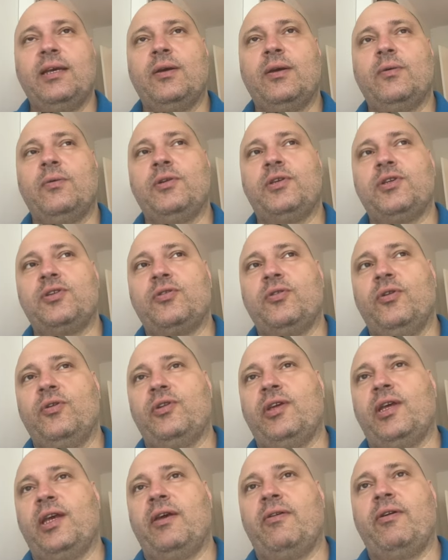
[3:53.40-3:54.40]
which is going
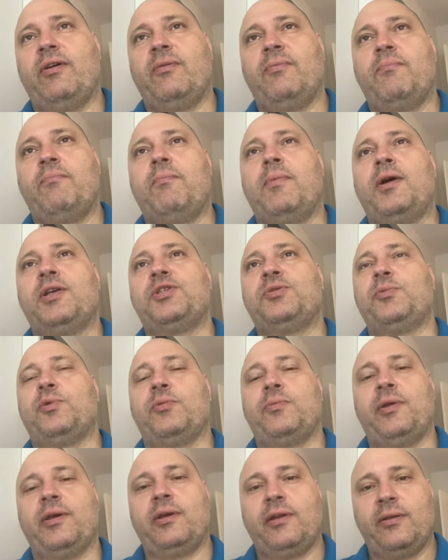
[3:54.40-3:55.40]
to have a much more
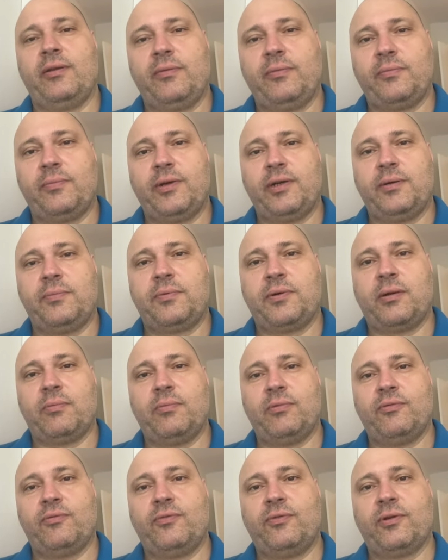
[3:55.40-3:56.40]
bigger
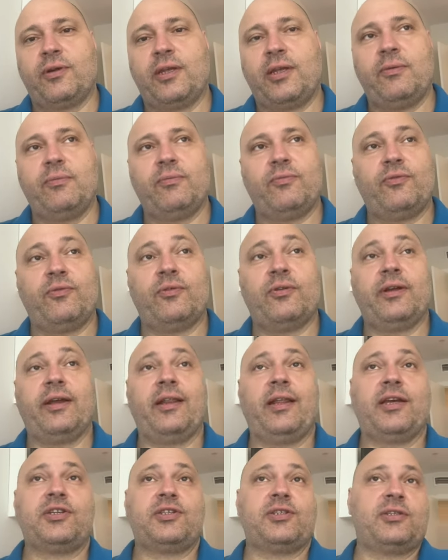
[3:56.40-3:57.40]
problem for him for the
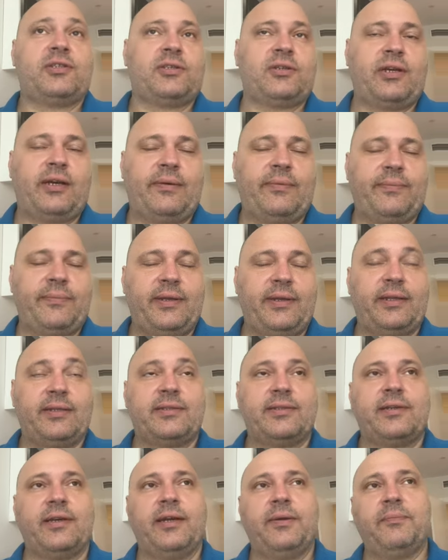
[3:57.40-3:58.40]
elections at that
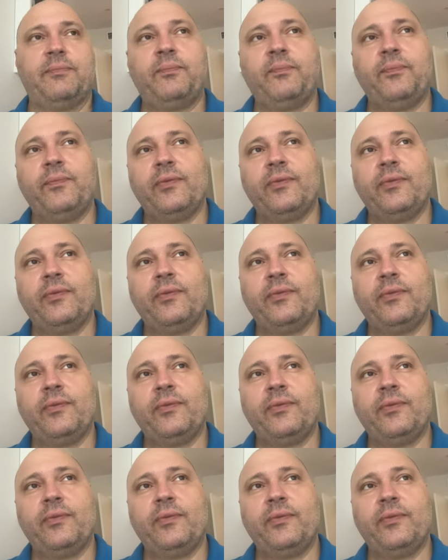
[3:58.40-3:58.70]
time.